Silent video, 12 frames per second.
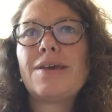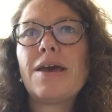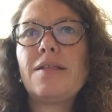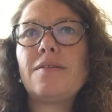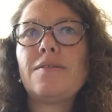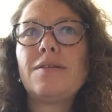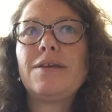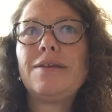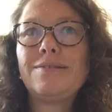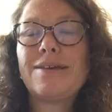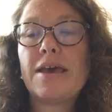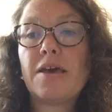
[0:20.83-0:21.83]

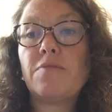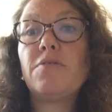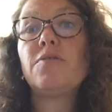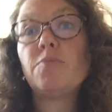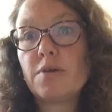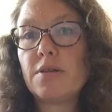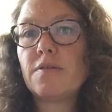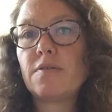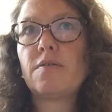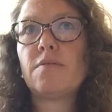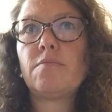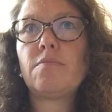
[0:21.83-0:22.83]
cancelling down as well
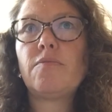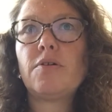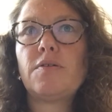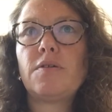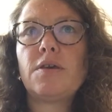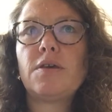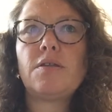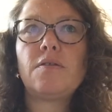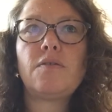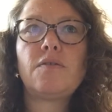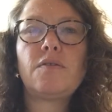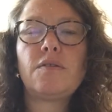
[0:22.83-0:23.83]
as writing it in its